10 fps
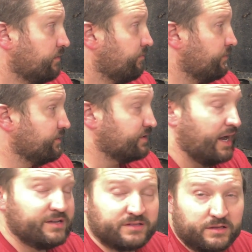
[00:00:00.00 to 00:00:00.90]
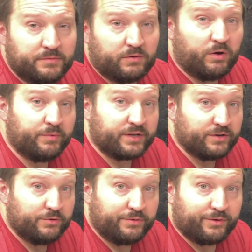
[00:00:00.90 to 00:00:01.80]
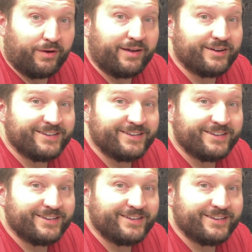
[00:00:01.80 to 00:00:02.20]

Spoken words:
and the sky's the limit on what we can do with it, right?